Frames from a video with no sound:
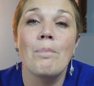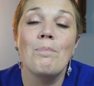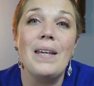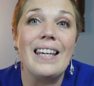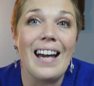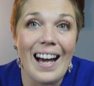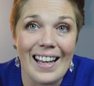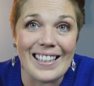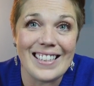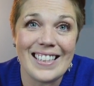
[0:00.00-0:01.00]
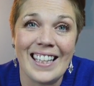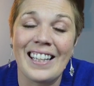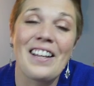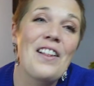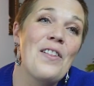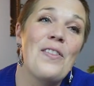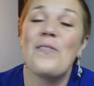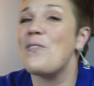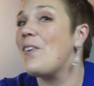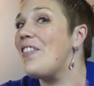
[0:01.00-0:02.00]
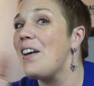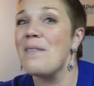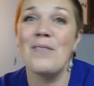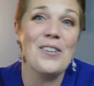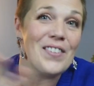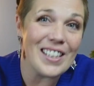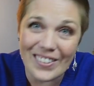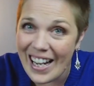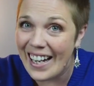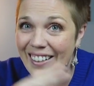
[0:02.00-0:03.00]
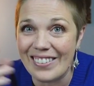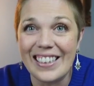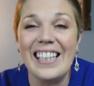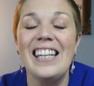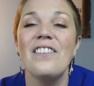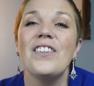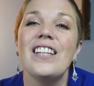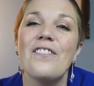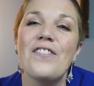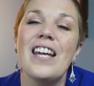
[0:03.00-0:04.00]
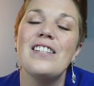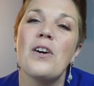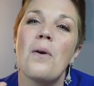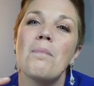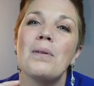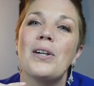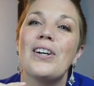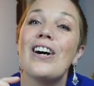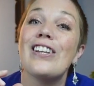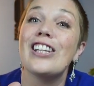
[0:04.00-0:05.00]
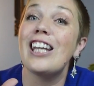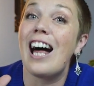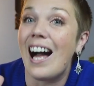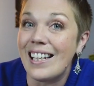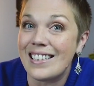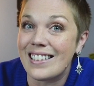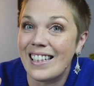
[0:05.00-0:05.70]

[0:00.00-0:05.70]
Because when they're moving around, even if they don't blur a lot,